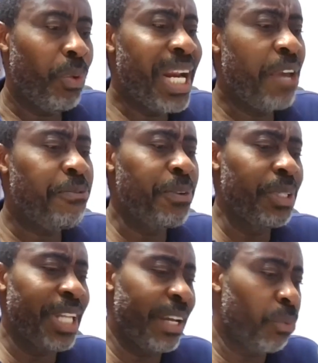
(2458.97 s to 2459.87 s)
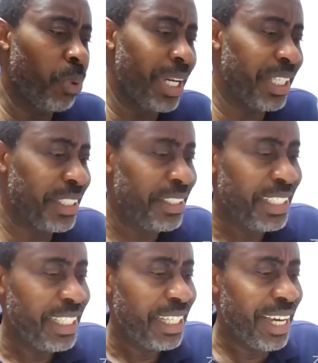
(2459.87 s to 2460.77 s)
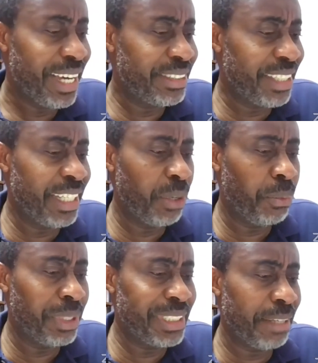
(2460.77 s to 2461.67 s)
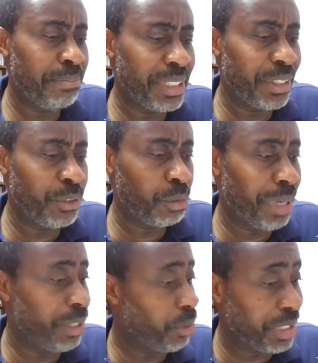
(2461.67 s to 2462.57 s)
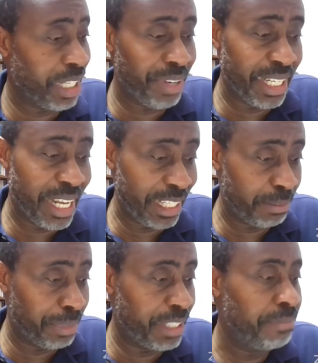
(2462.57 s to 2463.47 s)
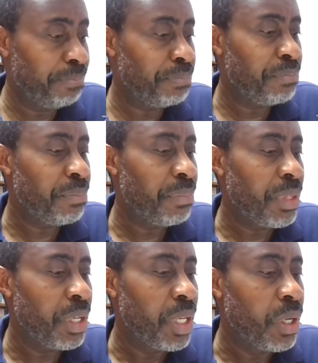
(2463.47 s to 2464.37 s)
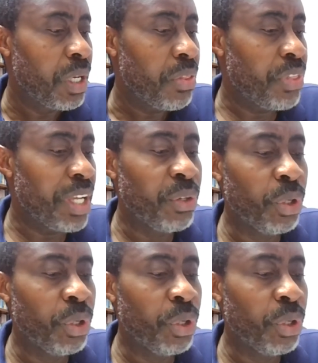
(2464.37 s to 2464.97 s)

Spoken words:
When I feel unwell, I send a WhatsApp message to my doctor, Radha Hackman, the